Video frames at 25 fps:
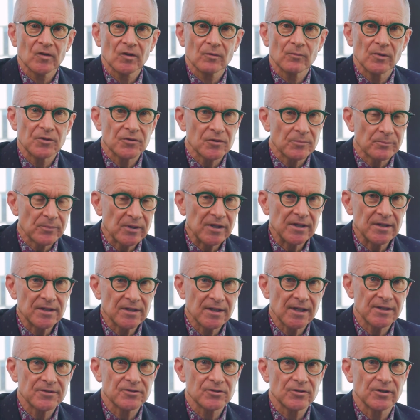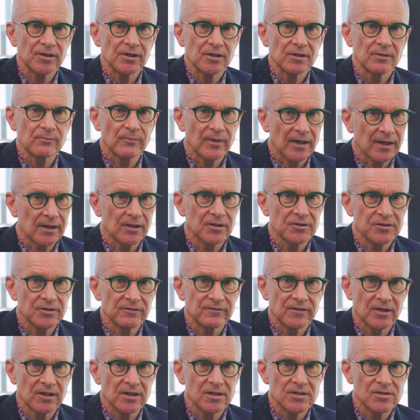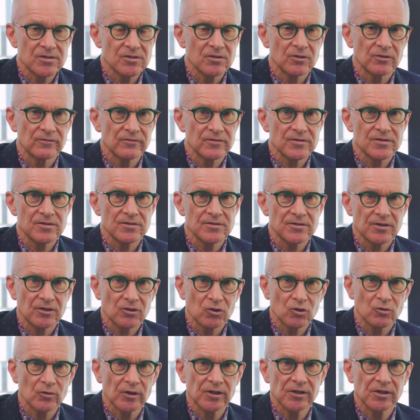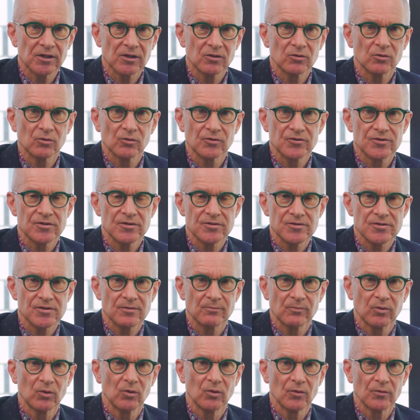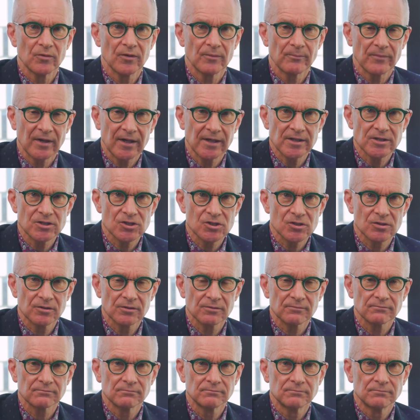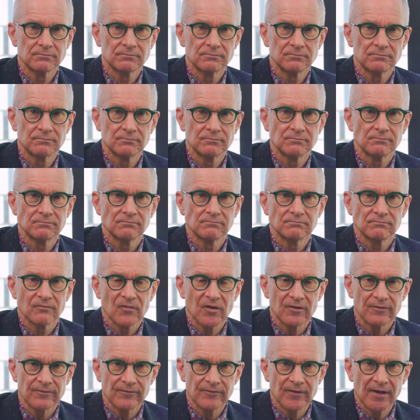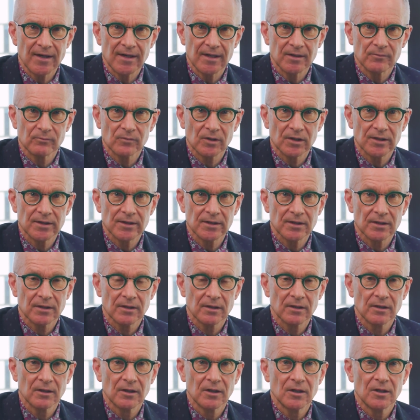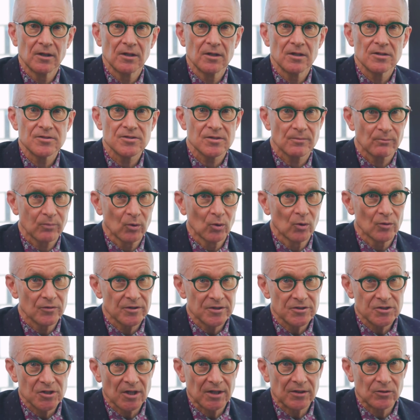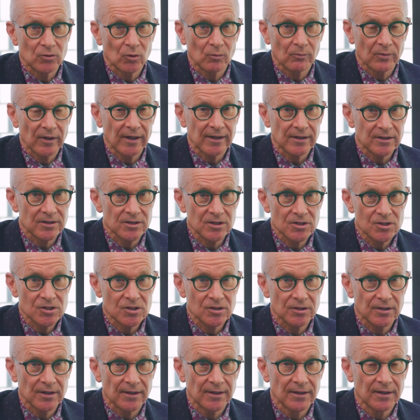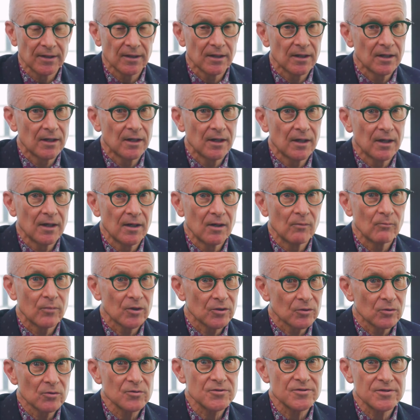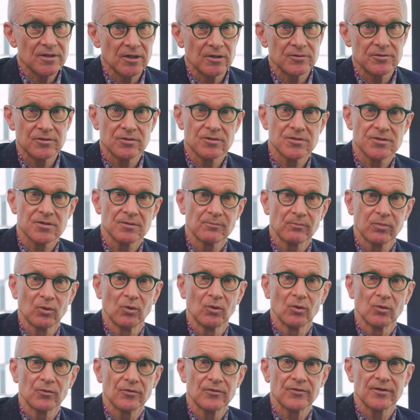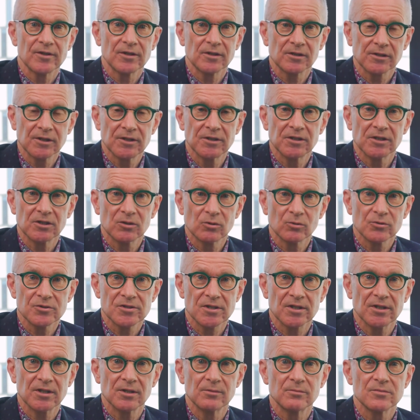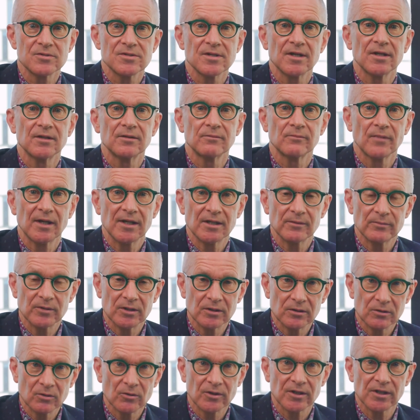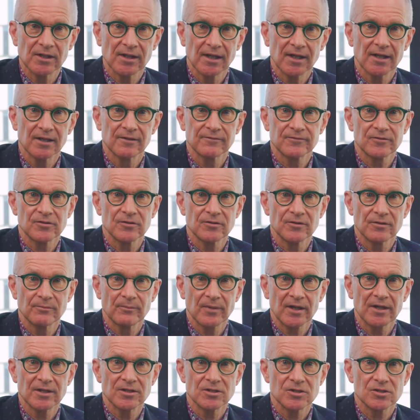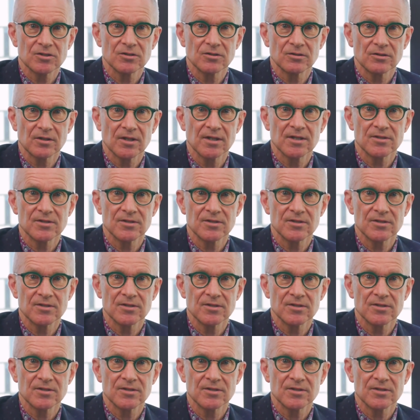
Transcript: But the paediatric palliative care services are critical to support the patient, the family, support the general practitioner, but also to support the clinical teams that may be looking after the patient